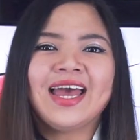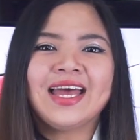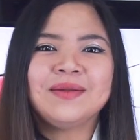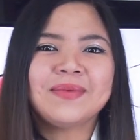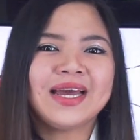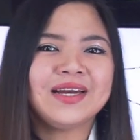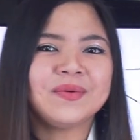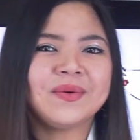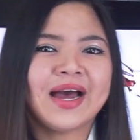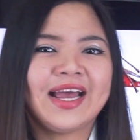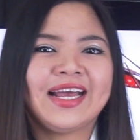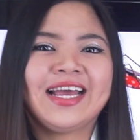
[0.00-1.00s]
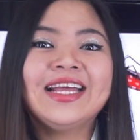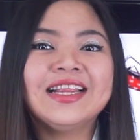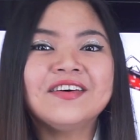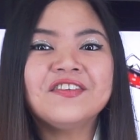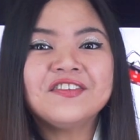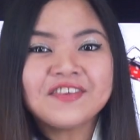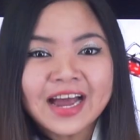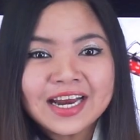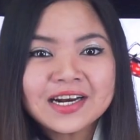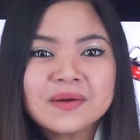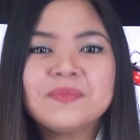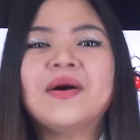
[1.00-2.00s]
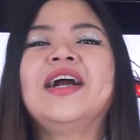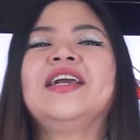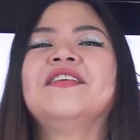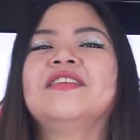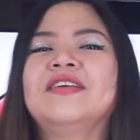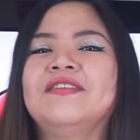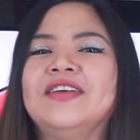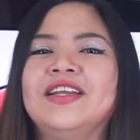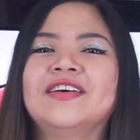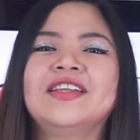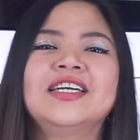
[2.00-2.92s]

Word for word: And by the way, in the final part of the video,